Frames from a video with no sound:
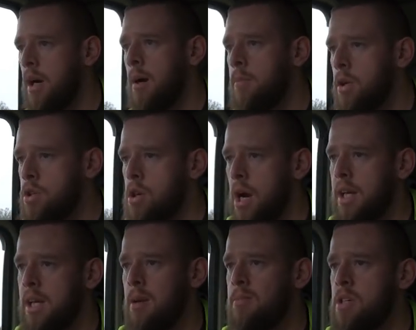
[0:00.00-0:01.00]
I'm going to try and
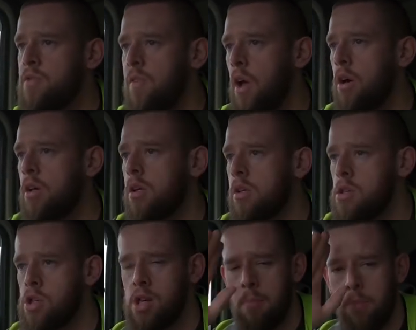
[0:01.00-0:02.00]
keep this vlog
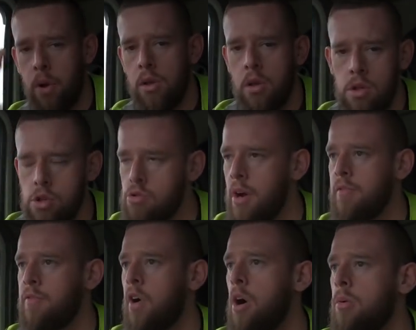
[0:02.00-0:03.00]
simple and
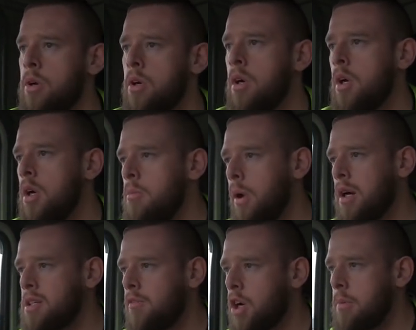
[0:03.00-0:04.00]
straightforward,
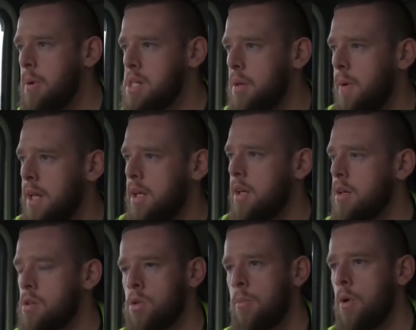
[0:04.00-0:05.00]
because I've got a busy week,
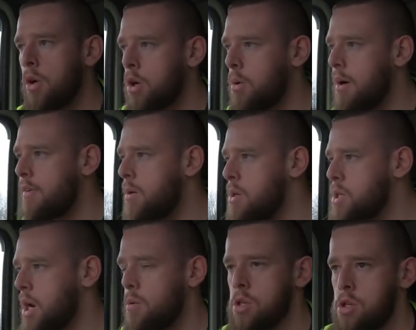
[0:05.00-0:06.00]
so I'm not going to have hours
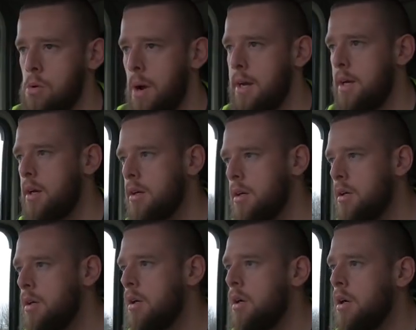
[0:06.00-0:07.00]
and hours to edit.
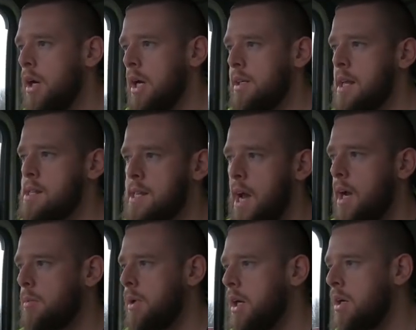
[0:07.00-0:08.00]
It did take
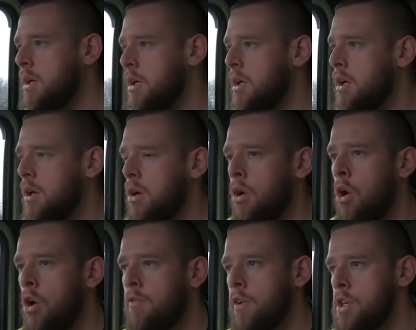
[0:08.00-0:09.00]
me
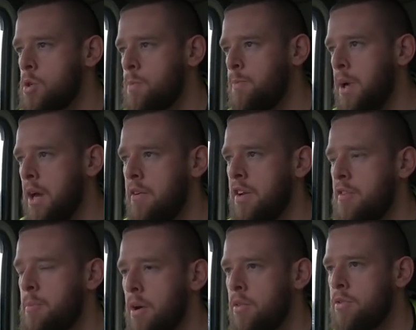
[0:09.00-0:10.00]
over this period of
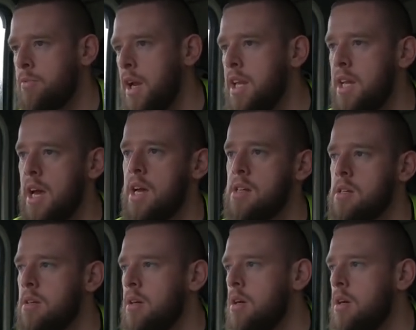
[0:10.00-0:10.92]
about 3 days